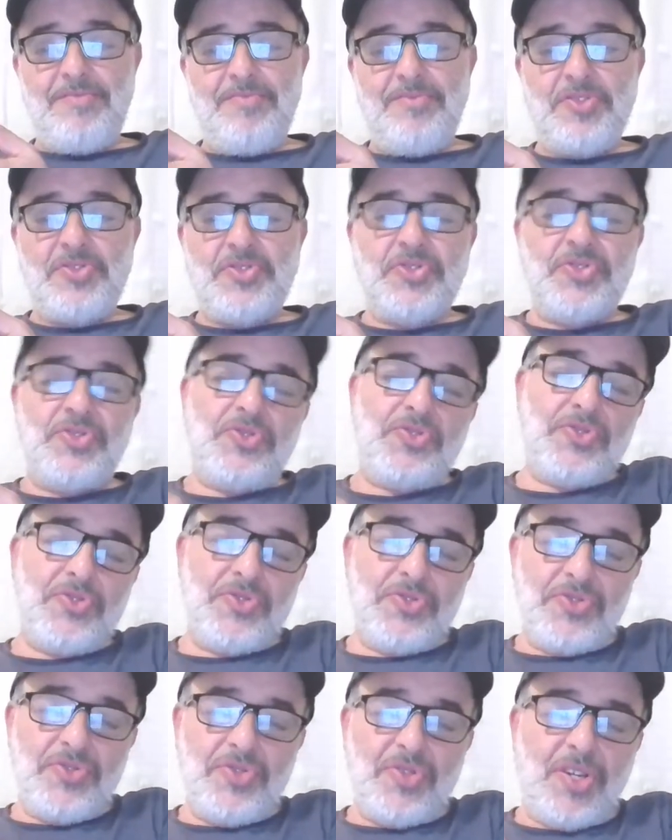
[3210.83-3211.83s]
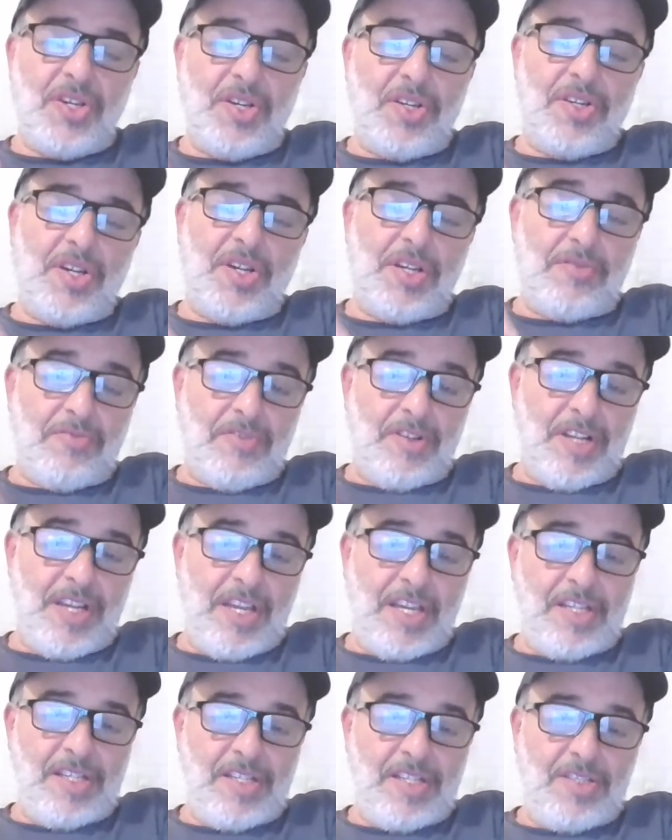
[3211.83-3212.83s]
This is
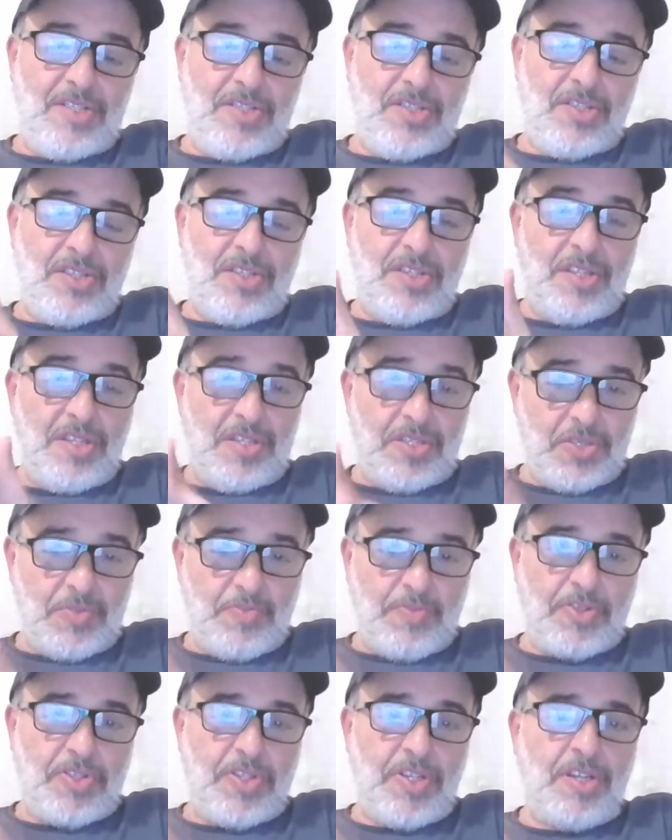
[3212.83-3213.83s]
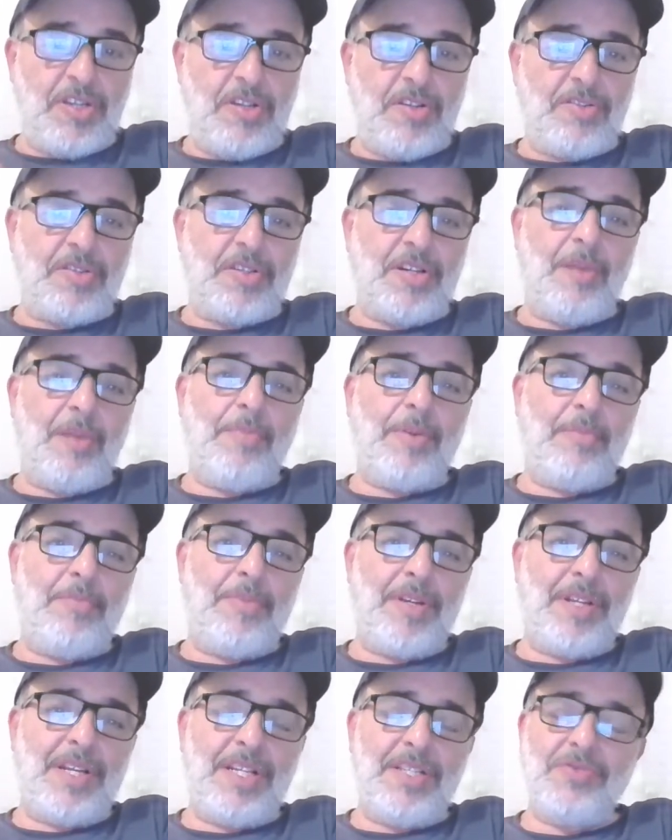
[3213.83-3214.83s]
unrelated to this particular topic,
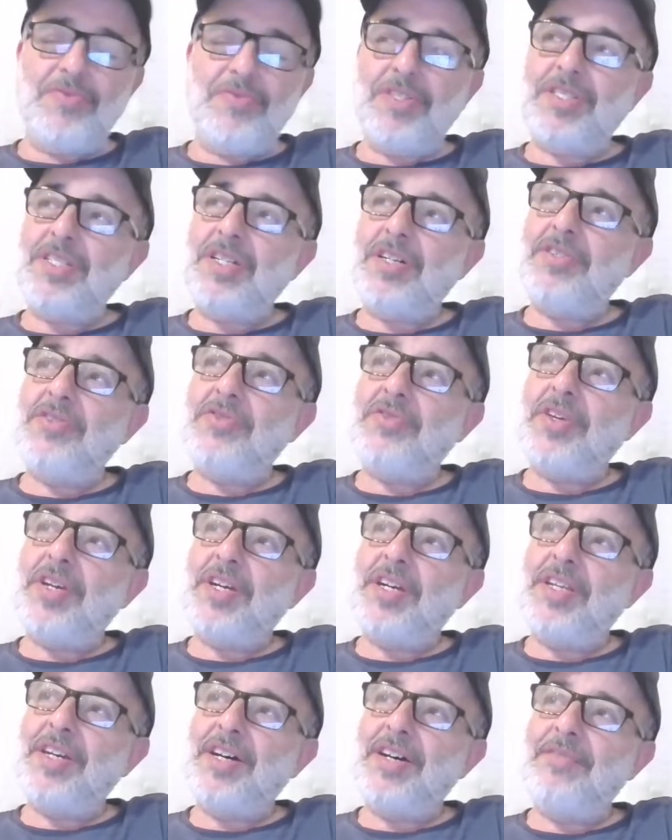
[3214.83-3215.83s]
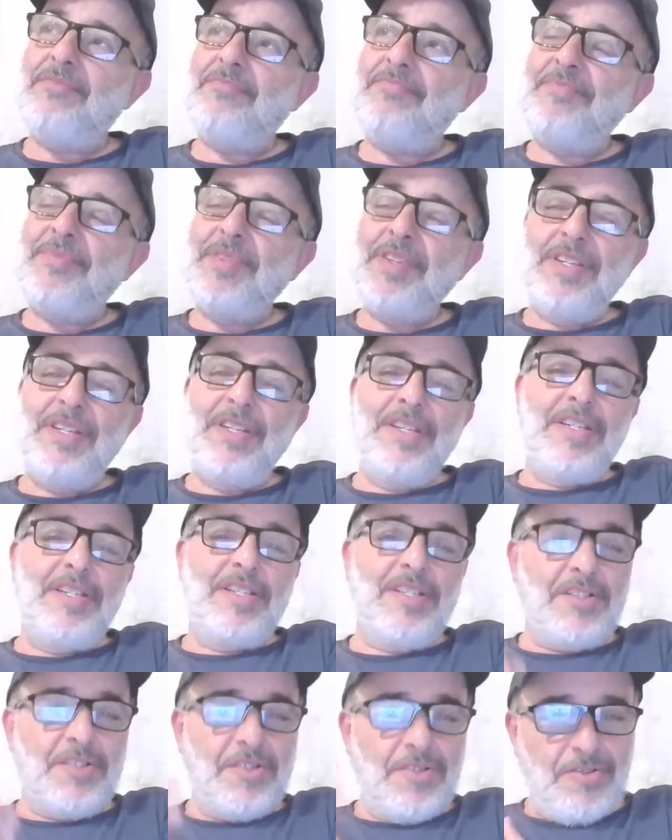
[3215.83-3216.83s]
but I just want to tell you that
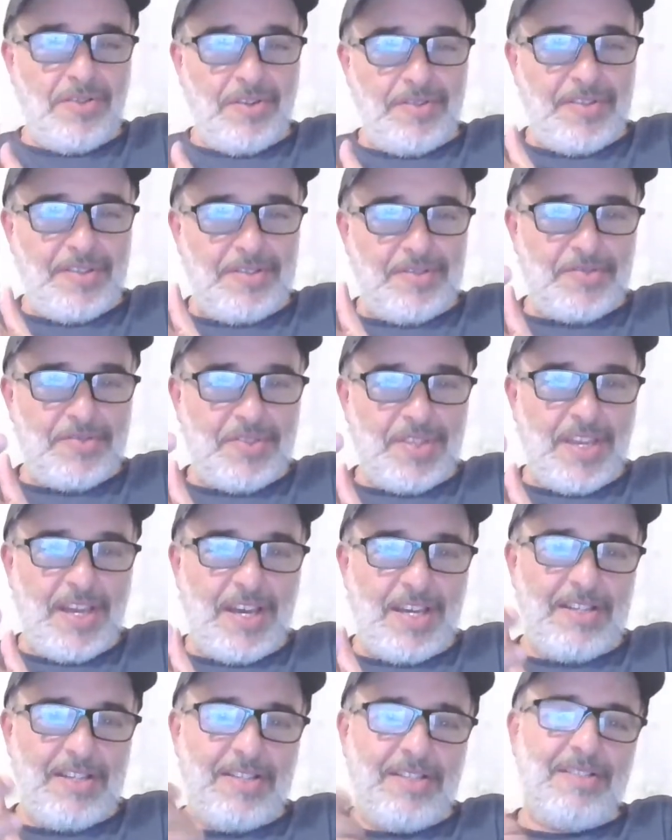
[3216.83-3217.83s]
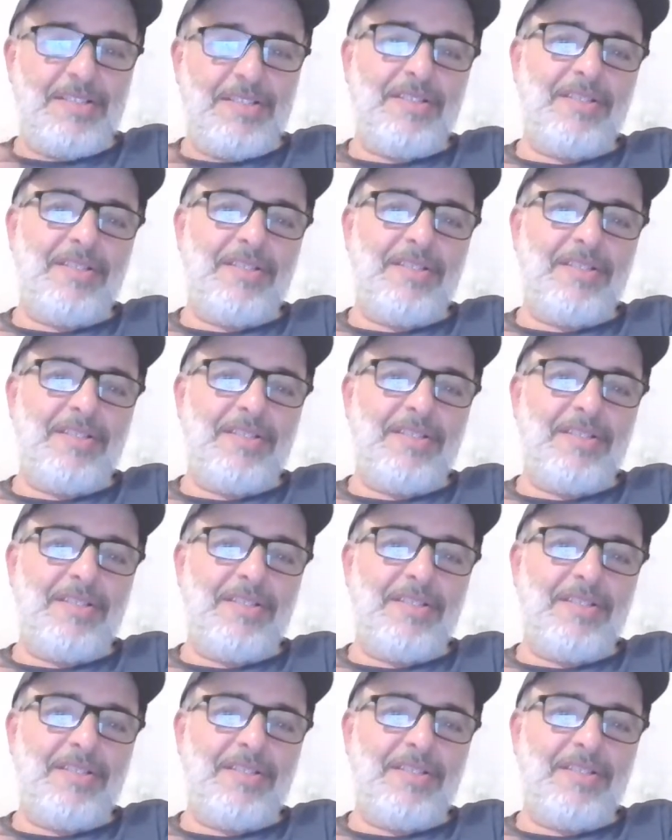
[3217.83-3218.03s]
you know, there's that